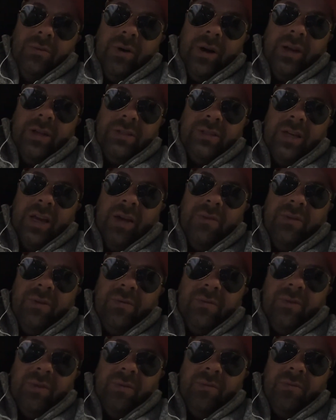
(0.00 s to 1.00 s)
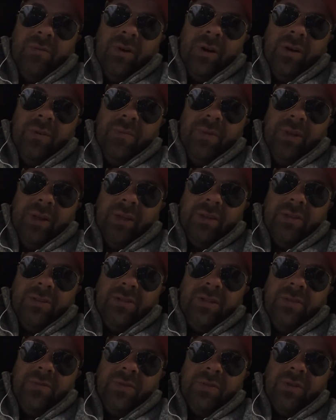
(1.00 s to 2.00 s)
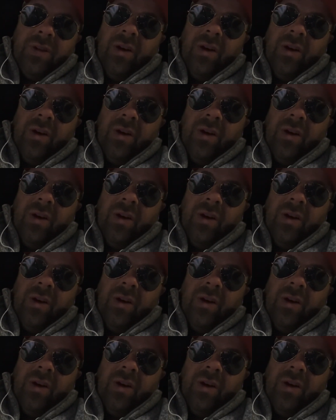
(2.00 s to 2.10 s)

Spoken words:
Why does Kevin want to be like the Chiefs